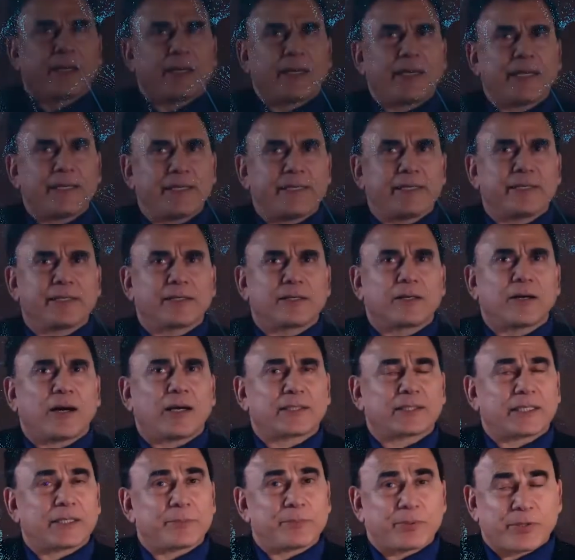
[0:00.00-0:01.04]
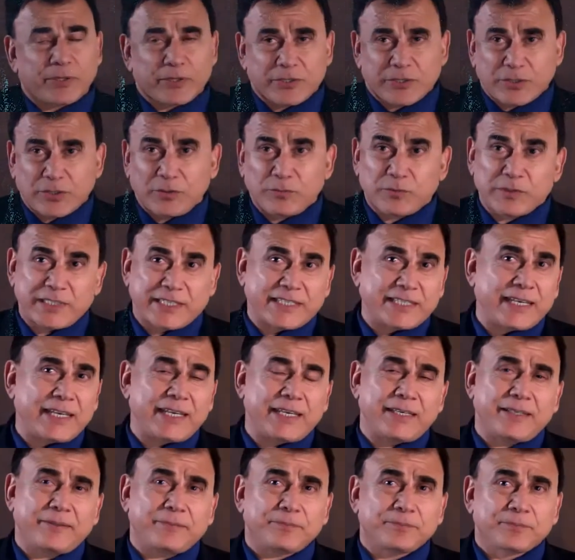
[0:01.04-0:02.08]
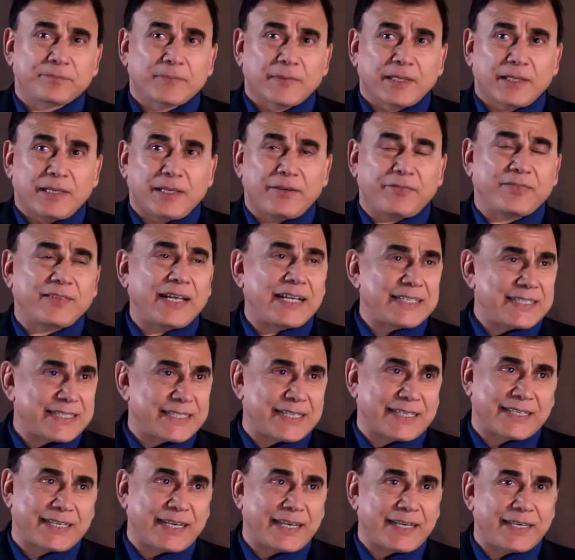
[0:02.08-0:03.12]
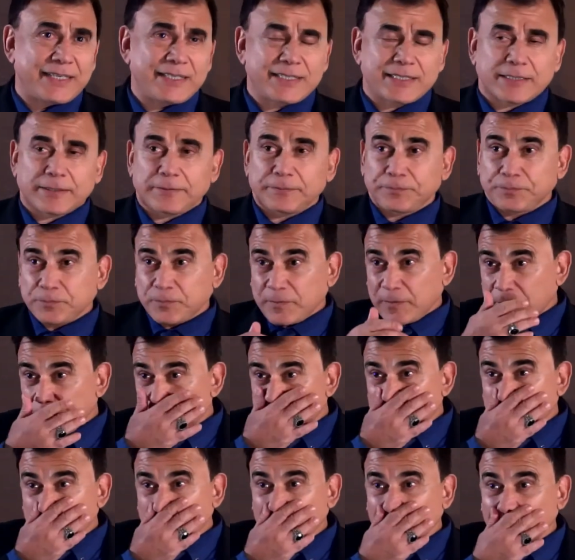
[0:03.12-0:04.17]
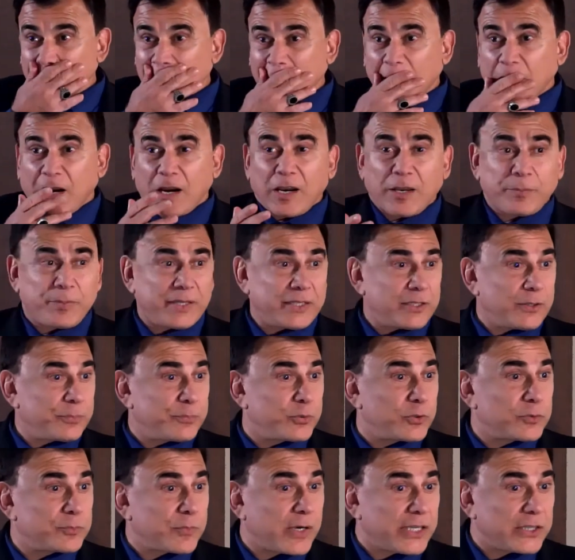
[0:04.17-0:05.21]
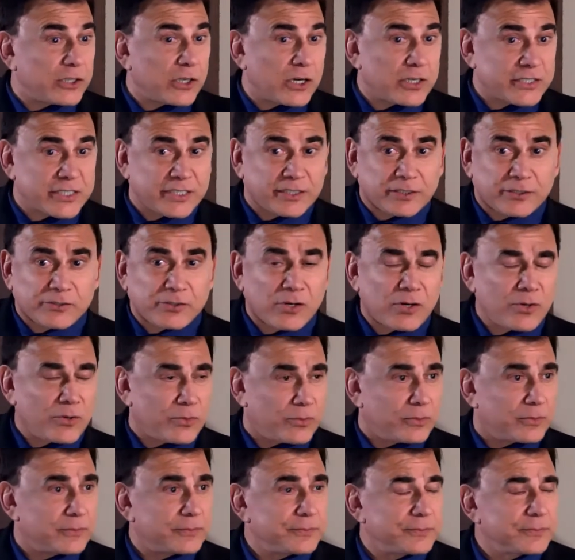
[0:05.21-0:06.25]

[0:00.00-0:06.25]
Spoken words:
Any godly person would say, if that's the case, I better put my ducks in a row.